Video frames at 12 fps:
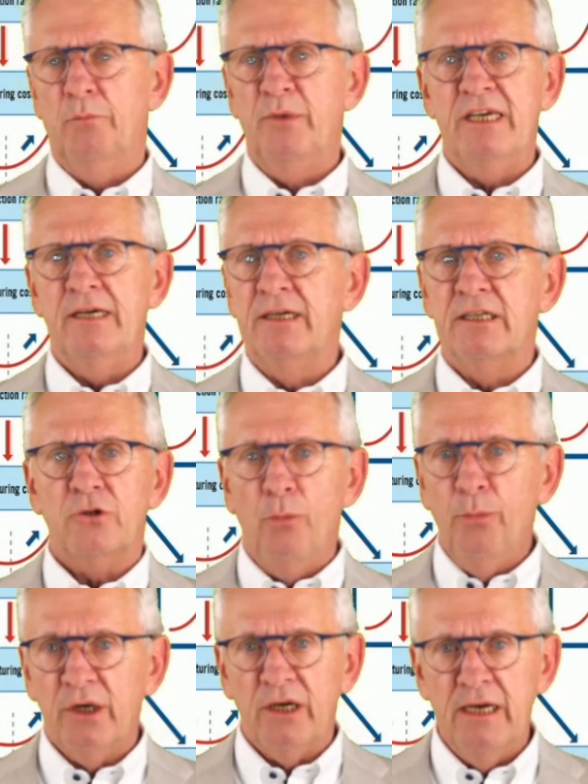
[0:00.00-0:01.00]
being it
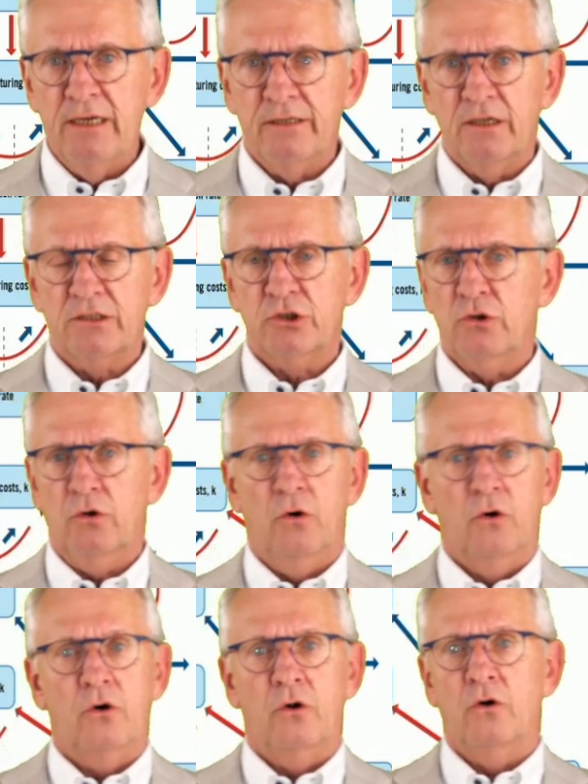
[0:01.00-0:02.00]
operators
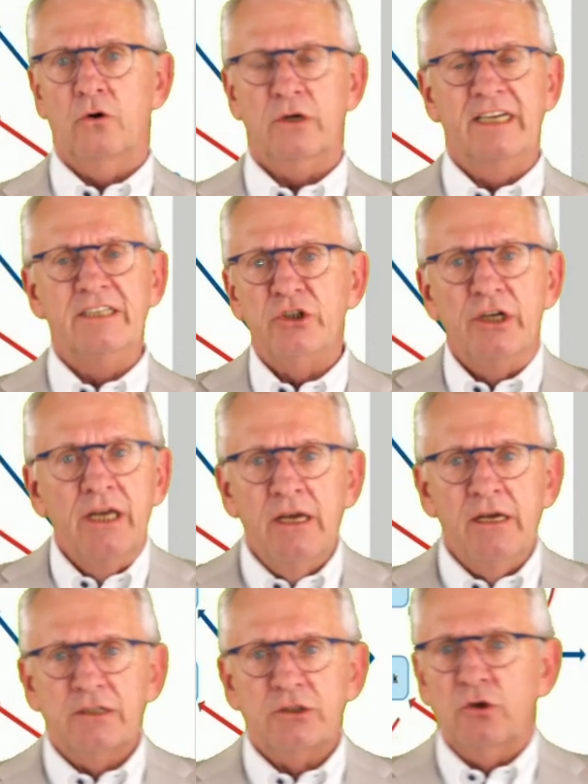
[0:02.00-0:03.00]
or
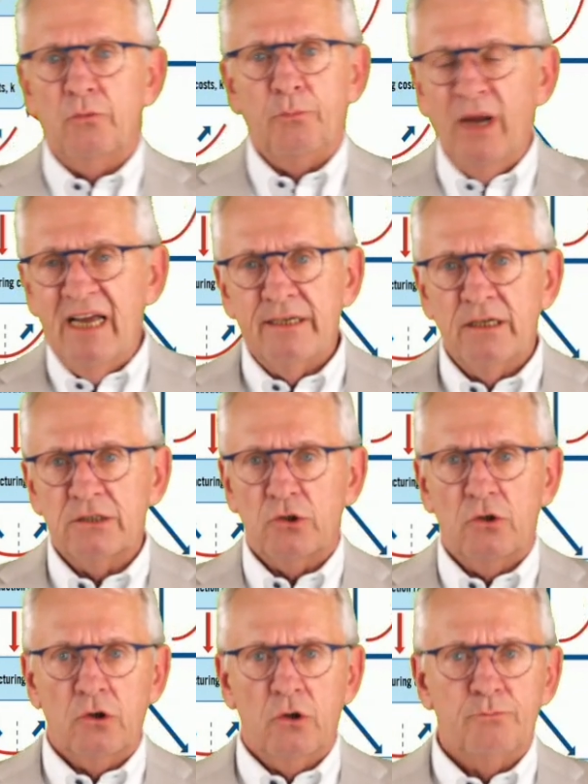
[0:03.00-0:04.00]
engineers or planners
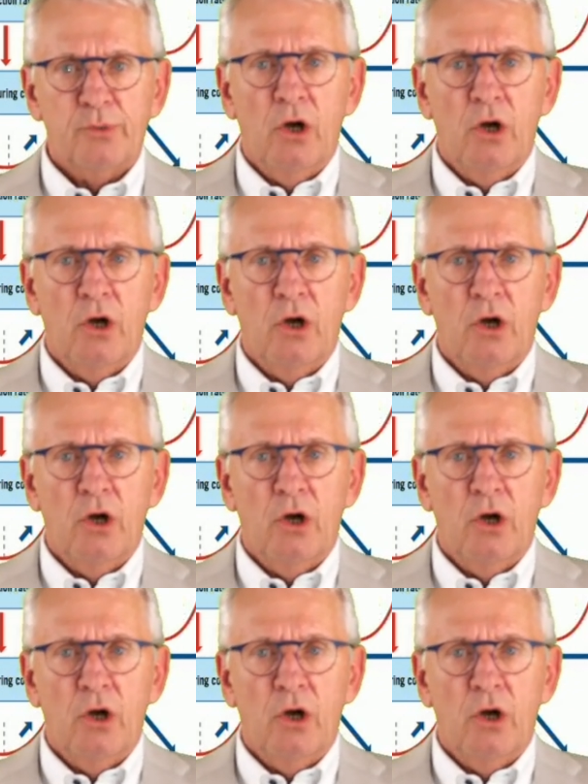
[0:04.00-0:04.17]
or